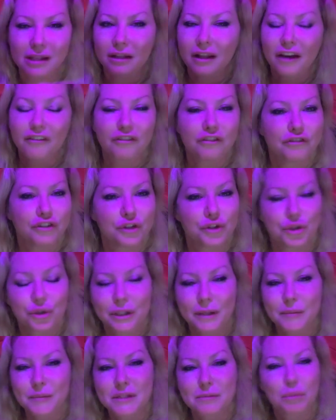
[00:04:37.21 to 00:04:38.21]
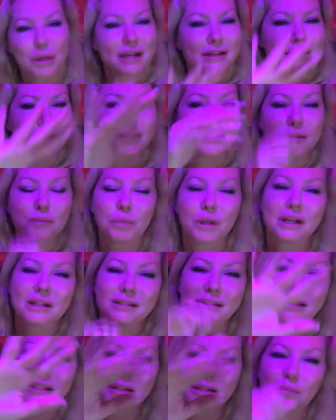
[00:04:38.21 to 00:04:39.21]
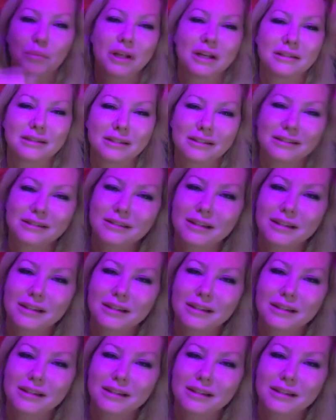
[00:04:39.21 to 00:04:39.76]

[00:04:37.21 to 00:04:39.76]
the life of your dreams. Blessings, blessings, blessings,